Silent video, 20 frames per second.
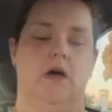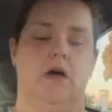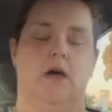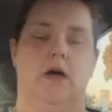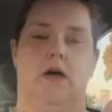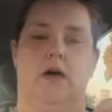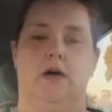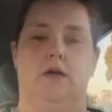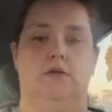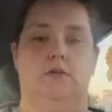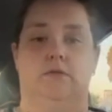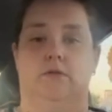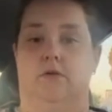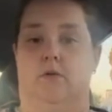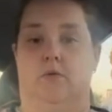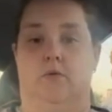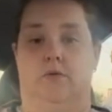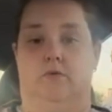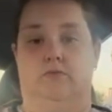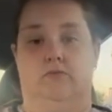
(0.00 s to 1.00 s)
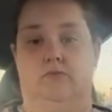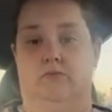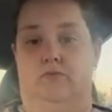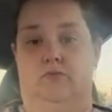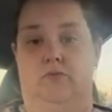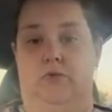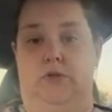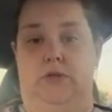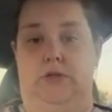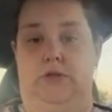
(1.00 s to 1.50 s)
and no one
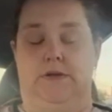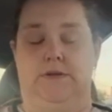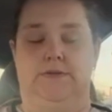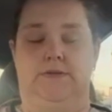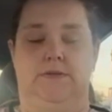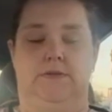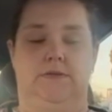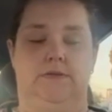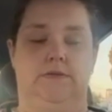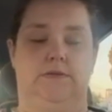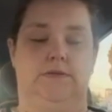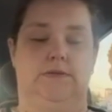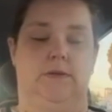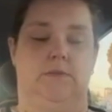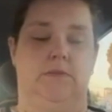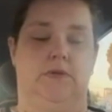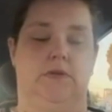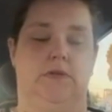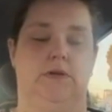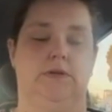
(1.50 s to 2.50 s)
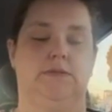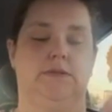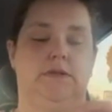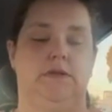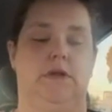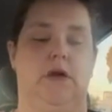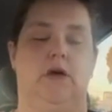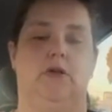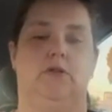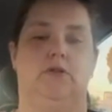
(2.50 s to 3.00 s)
really seemed to
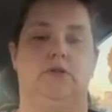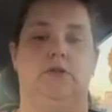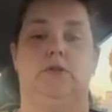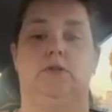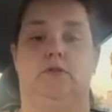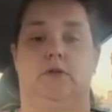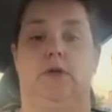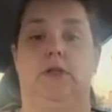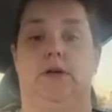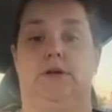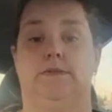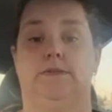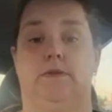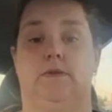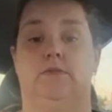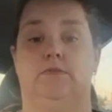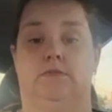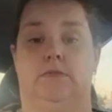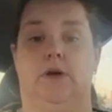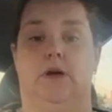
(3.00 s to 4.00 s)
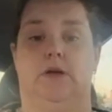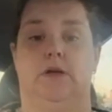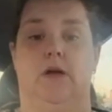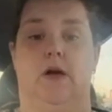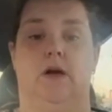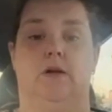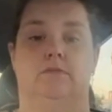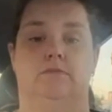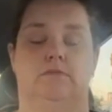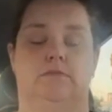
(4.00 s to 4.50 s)
listen, other than realizing that,
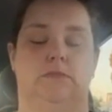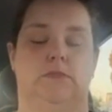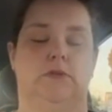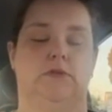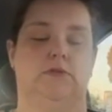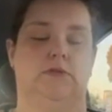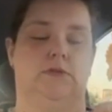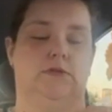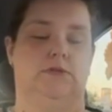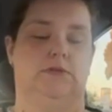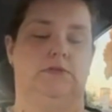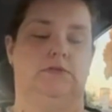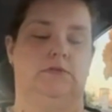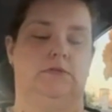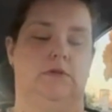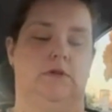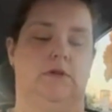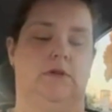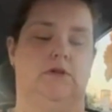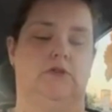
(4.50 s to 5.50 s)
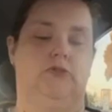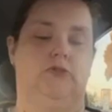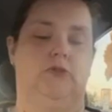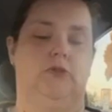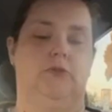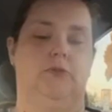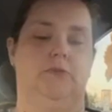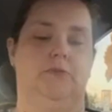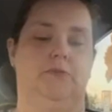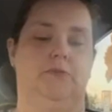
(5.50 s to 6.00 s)
yeah, this is an issue.